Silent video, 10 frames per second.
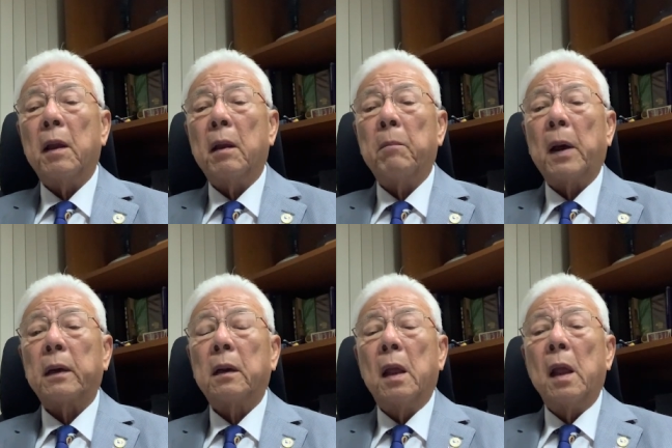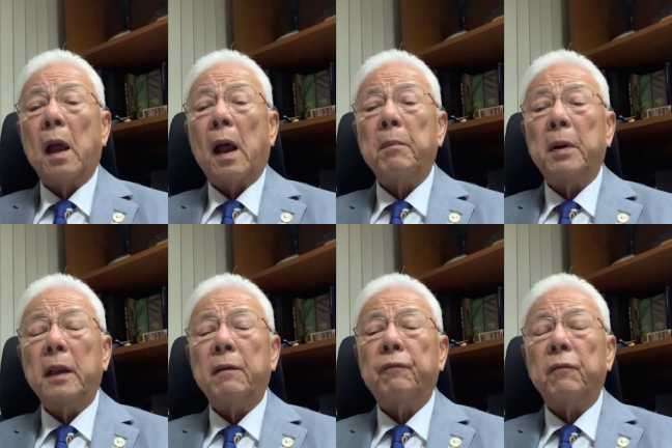but I
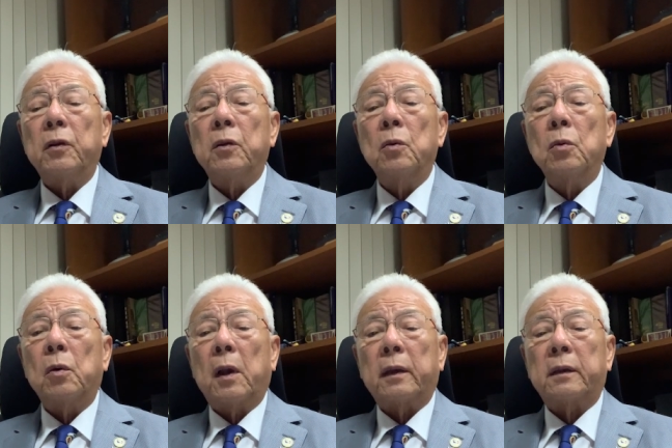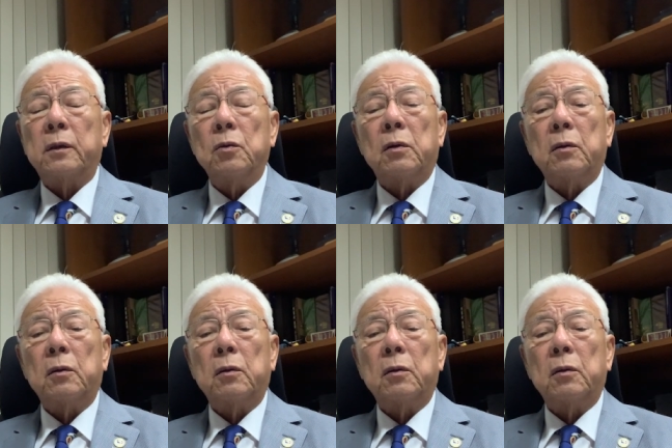believe you got you